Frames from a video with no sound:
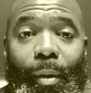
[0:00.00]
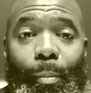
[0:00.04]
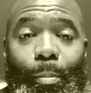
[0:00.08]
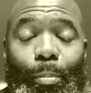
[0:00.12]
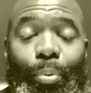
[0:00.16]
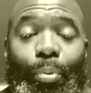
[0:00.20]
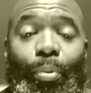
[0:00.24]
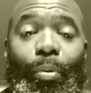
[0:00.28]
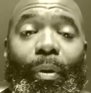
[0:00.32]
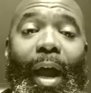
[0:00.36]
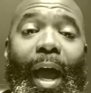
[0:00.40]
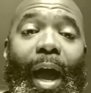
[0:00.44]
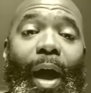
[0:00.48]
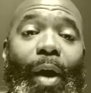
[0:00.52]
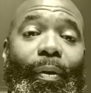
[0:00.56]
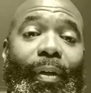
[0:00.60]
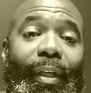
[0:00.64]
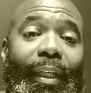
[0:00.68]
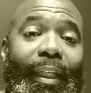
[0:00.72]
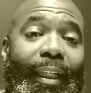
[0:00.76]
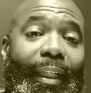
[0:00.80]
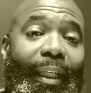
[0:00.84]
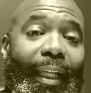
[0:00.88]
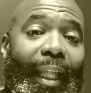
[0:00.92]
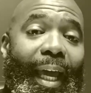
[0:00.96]
proud
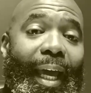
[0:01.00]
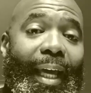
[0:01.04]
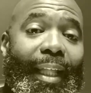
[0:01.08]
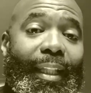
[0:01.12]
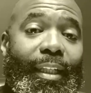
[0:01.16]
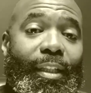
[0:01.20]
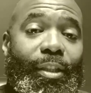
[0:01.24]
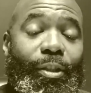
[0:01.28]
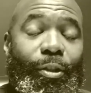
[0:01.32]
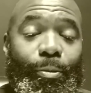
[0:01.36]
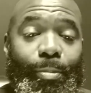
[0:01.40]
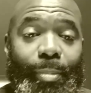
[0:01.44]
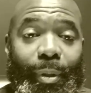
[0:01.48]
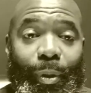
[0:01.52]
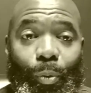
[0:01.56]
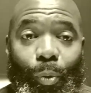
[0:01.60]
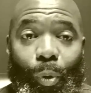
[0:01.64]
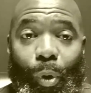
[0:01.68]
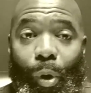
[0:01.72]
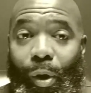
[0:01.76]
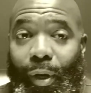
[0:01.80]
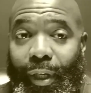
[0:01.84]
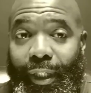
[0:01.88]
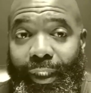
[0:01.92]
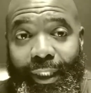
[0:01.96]
and glad that you've been
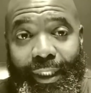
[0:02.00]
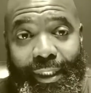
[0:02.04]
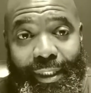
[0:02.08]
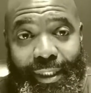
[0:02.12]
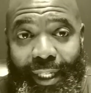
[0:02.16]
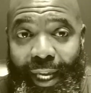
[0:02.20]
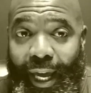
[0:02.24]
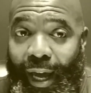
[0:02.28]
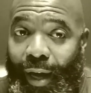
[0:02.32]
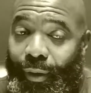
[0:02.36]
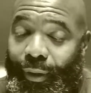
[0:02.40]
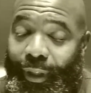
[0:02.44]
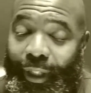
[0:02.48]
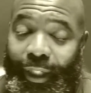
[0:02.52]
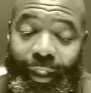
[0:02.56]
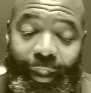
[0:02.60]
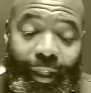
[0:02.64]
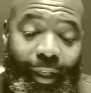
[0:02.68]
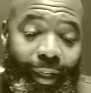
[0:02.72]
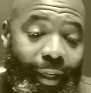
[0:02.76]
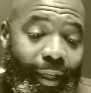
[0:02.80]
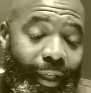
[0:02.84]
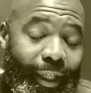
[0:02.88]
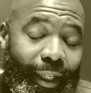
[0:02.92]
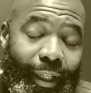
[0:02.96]
walking this out. And
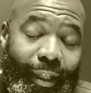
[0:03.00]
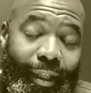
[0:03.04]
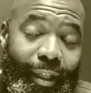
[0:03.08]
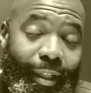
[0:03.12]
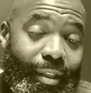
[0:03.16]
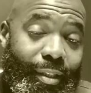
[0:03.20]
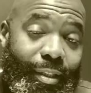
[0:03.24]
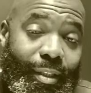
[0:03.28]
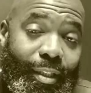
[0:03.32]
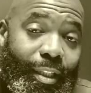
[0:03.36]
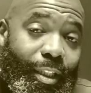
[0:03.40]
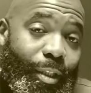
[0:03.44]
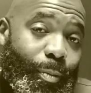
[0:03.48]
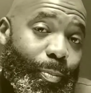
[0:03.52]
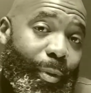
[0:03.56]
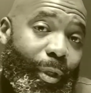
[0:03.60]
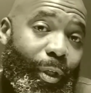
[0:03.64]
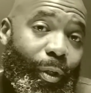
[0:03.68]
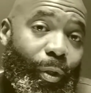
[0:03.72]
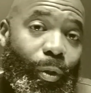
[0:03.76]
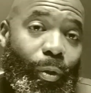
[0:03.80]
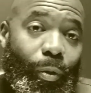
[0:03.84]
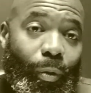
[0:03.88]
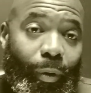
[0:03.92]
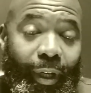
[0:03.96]
it's just been
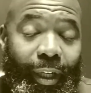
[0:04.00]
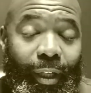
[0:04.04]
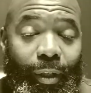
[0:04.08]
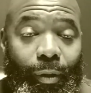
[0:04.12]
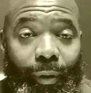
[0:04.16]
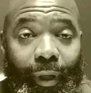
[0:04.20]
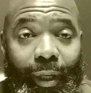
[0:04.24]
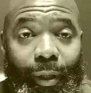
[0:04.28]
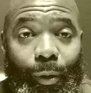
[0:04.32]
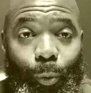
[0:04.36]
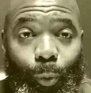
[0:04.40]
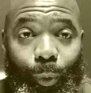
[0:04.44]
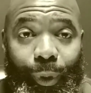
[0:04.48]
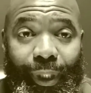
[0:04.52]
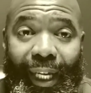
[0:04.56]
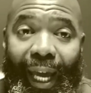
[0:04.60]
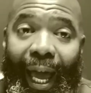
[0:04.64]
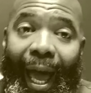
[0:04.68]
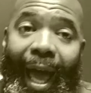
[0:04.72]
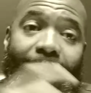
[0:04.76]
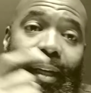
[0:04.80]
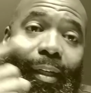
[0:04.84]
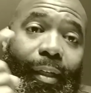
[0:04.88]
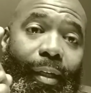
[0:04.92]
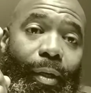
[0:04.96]
a great, great week.
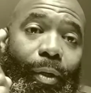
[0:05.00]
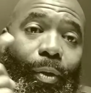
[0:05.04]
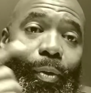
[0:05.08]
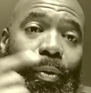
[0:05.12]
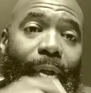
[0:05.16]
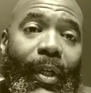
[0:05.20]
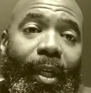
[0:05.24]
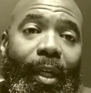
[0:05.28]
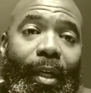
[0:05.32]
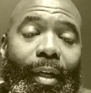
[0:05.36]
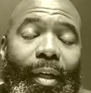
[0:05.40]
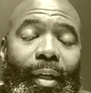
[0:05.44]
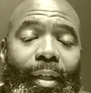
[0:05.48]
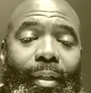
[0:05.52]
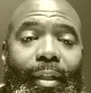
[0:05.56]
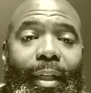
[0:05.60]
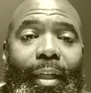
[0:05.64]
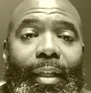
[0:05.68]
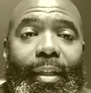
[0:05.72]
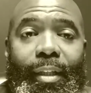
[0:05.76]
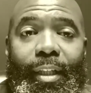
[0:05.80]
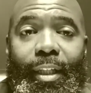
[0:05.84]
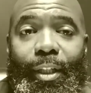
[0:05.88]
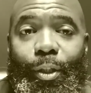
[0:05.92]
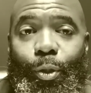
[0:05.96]
I know
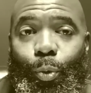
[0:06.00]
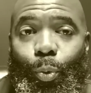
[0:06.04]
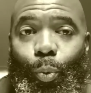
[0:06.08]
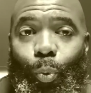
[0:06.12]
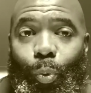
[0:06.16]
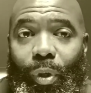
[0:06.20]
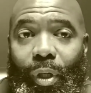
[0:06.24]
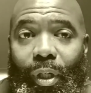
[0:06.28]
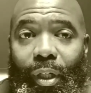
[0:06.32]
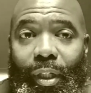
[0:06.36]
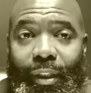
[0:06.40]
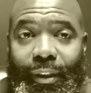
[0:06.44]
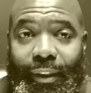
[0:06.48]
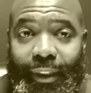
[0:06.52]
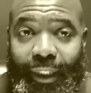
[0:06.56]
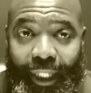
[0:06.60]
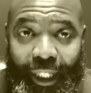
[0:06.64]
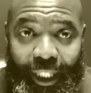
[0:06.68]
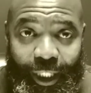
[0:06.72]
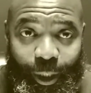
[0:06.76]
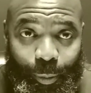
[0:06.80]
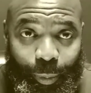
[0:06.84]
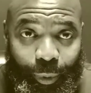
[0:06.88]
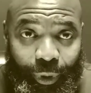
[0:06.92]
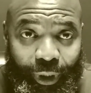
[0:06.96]
that this was an
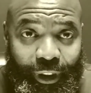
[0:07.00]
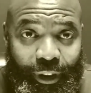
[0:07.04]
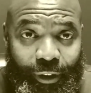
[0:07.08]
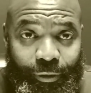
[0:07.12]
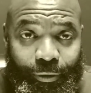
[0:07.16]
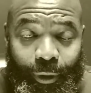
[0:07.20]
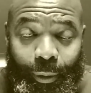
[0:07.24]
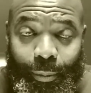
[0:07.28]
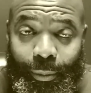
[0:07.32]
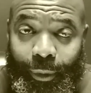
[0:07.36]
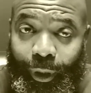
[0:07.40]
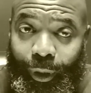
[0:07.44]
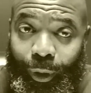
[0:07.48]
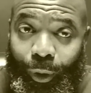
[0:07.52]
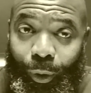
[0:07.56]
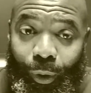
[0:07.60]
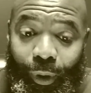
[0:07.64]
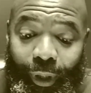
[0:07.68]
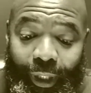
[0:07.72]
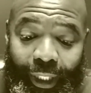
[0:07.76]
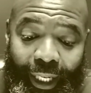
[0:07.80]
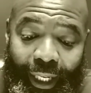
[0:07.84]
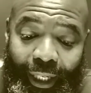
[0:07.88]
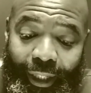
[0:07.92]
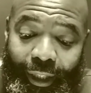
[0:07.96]
inspiration from the
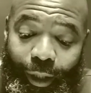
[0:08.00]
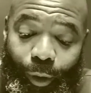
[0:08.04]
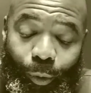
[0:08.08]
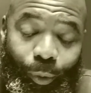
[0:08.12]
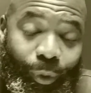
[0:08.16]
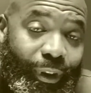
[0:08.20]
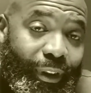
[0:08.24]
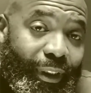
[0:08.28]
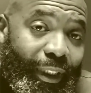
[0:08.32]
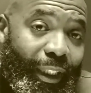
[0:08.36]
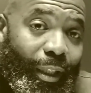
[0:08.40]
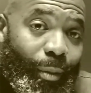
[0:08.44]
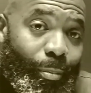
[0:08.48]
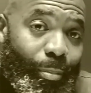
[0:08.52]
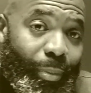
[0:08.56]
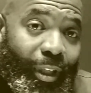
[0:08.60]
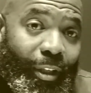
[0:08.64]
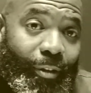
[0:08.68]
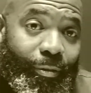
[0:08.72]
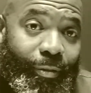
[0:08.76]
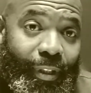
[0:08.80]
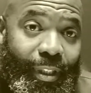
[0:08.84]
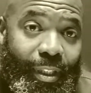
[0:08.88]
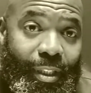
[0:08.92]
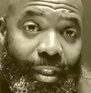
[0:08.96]
Lord, and we're seeing the
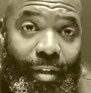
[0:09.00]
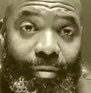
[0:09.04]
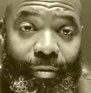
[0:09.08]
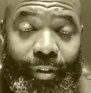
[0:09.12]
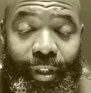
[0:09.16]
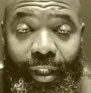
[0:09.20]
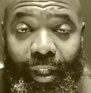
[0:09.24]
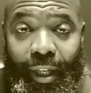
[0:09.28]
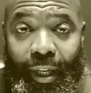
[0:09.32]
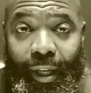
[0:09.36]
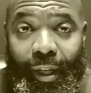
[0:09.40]
benefits of it.